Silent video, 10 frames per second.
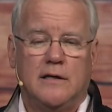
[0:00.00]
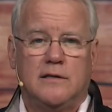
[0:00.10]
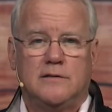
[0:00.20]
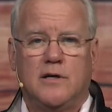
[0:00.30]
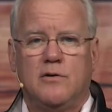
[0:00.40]

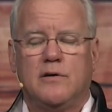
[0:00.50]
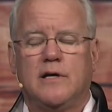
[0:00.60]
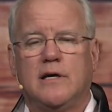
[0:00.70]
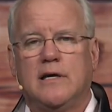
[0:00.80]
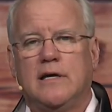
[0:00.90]
So
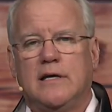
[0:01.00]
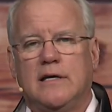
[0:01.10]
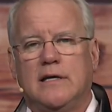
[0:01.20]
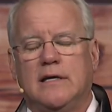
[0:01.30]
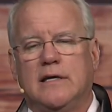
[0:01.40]

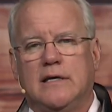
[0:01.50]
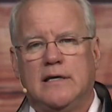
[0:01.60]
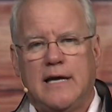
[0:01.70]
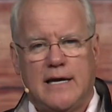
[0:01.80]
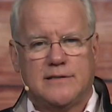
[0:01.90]

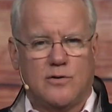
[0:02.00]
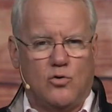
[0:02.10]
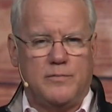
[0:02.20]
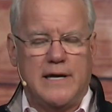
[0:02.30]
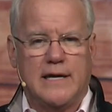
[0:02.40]
he asked the
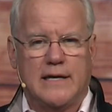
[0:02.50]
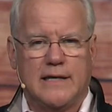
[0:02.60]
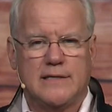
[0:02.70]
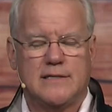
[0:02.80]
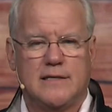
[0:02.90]
old man,
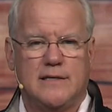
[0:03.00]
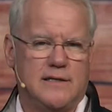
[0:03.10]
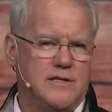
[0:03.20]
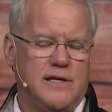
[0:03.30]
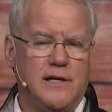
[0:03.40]
he said,
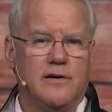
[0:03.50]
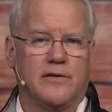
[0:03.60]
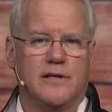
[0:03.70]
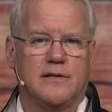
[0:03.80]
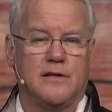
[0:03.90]
Did you hear
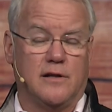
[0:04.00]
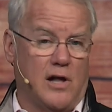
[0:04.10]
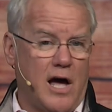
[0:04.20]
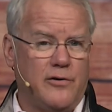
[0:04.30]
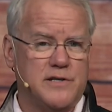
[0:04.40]
that the
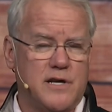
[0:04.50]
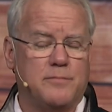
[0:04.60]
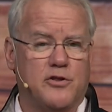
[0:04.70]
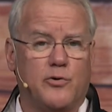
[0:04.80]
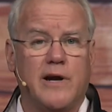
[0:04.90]
lottery's up
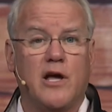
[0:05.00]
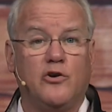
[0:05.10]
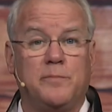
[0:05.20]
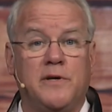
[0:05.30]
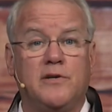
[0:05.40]
to
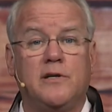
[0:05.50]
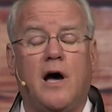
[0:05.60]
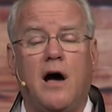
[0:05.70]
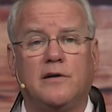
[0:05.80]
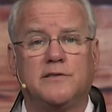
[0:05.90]
$300 million
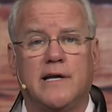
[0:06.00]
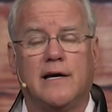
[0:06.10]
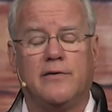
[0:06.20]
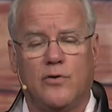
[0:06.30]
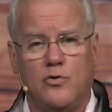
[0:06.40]

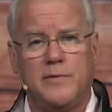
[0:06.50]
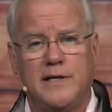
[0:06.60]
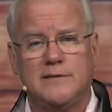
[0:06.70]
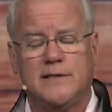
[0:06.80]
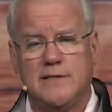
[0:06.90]
now? The old
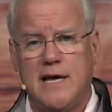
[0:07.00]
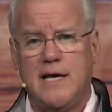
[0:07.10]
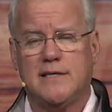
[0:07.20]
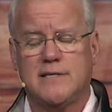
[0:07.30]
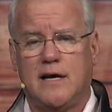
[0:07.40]
man said,
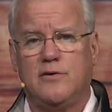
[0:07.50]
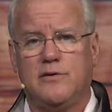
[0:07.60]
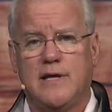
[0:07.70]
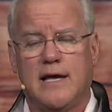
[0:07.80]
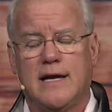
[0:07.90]
Yes, I
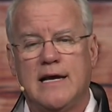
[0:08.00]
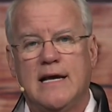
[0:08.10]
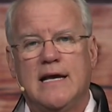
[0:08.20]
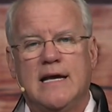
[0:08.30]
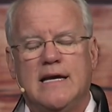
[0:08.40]
heard that.
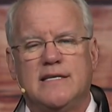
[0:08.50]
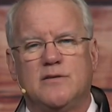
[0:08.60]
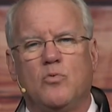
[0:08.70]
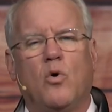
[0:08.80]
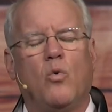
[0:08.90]
He
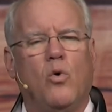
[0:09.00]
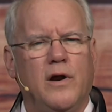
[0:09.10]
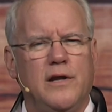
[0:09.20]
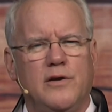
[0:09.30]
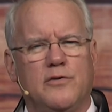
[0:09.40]
said,
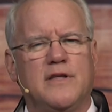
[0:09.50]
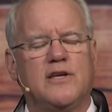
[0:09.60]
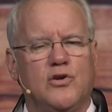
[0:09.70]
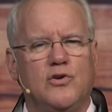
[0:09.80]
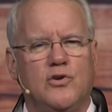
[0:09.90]
What do you
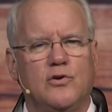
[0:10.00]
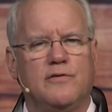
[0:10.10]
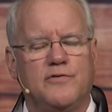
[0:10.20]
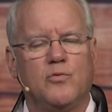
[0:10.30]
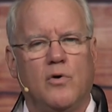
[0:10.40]
think you'd do
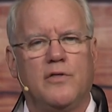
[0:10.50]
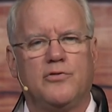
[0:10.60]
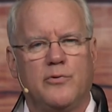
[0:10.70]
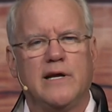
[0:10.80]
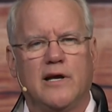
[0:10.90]
if you won
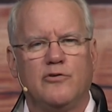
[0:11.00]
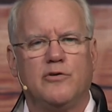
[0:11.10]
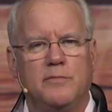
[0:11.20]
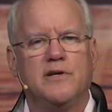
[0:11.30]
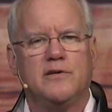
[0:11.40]
$300
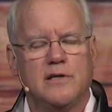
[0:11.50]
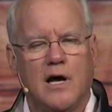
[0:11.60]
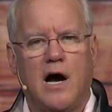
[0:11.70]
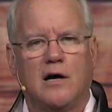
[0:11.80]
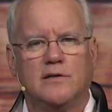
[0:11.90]
million?
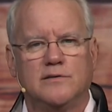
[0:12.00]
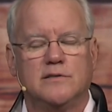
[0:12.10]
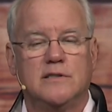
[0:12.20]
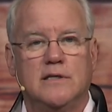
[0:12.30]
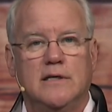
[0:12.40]
The
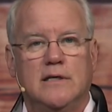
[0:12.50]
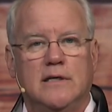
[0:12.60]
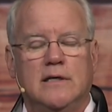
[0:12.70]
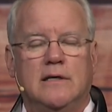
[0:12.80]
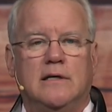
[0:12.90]

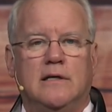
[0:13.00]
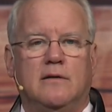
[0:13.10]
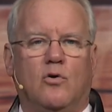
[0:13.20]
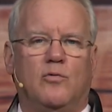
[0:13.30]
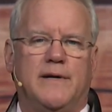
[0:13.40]

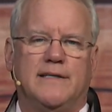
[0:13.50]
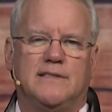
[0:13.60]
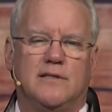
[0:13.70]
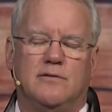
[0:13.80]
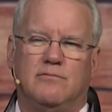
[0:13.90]
old man
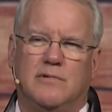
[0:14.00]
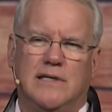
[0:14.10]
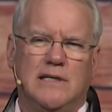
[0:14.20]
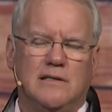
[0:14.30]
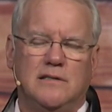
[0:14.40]
said,
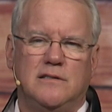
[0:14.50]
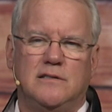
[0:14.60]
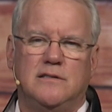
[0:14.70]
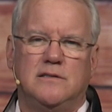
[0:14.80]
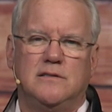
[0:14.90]
Well,
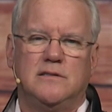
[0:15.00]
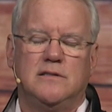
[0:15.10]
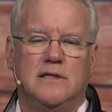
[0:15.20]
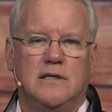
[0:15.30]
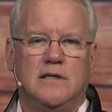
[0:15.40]

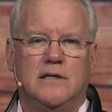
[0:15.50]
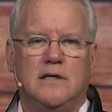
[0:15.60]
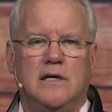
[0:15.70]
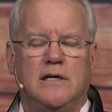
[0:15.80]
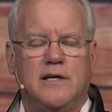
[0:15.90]

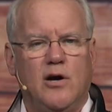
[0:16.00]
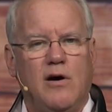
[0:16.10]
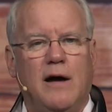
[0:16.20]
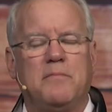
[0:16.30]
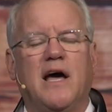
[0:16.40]
you know,
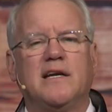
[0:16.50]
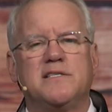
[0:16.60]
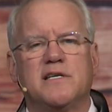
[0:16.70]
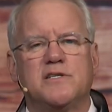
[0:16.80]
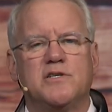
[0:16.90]
I'm
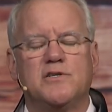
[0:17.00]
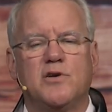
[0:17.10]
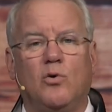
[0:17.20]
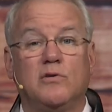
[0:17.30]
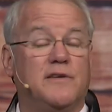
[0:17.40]
96 years
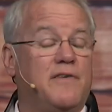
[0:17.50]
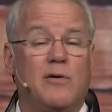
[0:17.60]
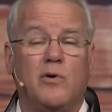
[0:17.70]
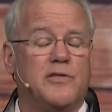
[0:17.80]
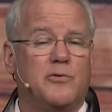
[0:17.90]
old, and if I
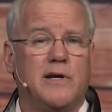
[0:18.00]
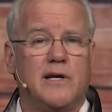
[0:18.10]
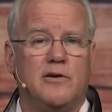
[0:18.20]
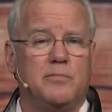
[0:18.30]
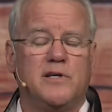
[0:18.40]
won
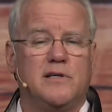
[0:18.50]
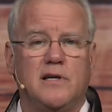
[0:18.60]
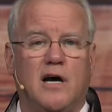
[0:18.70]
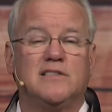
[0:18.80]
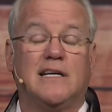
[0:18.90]
$300 million,
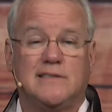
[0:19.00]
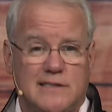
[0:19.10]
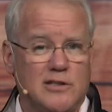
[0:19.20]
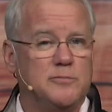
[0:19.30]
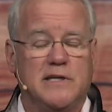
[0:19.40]
I'd
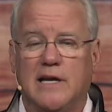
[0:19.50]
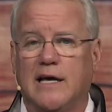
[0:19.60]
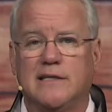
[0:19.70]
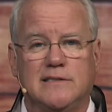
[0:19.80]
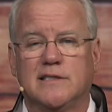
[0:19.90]
still be
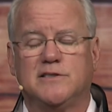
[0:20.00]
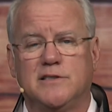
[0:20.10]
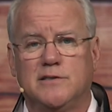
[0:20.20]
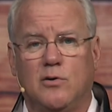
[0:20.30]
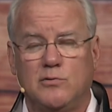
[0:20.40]
96
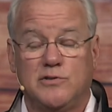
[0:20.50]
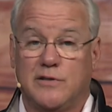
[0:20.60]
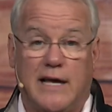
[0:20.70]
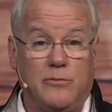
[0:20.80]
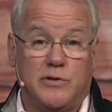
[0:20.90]
years old, so
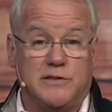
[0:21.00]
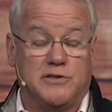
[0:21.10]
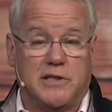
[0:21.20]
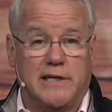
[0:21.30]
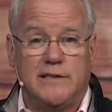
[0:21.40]
that wouldn't
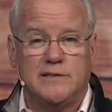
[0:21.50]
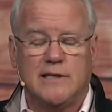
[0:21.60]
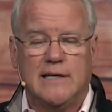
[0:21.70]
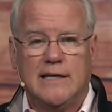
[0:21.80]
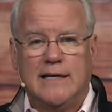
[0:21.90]
change.
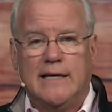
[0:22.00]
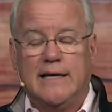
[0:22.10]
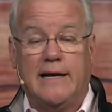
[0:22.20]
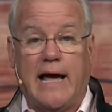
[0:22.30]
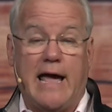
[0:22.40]

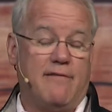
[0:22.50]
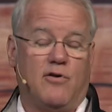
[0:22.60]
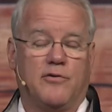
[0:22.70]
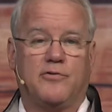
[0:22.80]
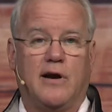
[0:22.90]
And I have
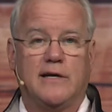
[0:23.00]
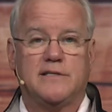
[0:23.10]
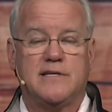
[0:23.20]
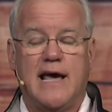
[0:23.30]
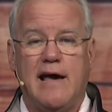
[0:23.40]

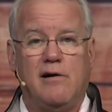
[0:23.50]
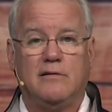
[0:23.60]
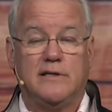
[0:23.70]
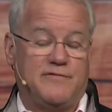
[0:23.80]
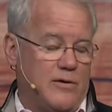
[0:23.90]
arthritis
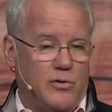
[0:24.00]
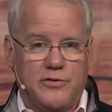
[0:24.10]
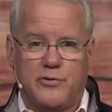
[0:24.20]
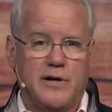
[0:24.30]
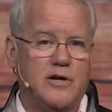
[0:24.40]
now. If I won
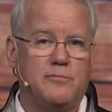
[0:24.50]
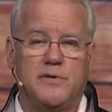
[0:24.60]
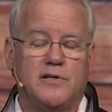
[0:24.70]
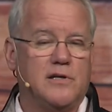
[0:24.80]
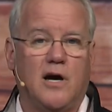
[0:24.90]
$300
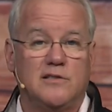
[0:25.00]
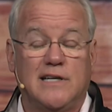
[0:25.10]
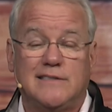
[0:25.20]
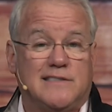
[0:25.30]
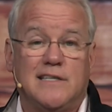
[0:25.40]
million,
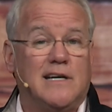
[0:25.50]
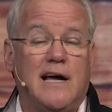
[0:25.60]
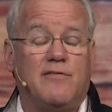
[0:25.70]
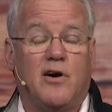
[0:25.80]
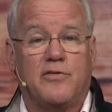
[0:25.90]
I'd still
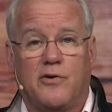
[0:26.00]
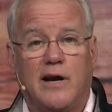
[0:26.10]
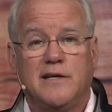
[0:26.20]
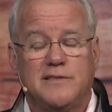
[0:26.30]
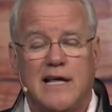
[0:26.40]
have
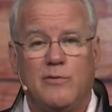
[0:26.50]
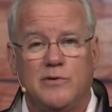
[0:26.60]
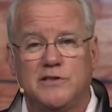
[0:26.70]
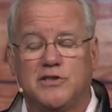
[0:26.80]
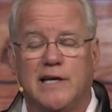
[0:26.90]
arthritis. That
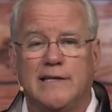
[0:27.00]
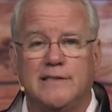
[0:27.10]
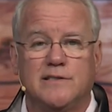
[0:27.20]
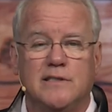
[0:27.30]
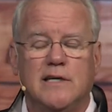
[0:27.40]
wouldn't change.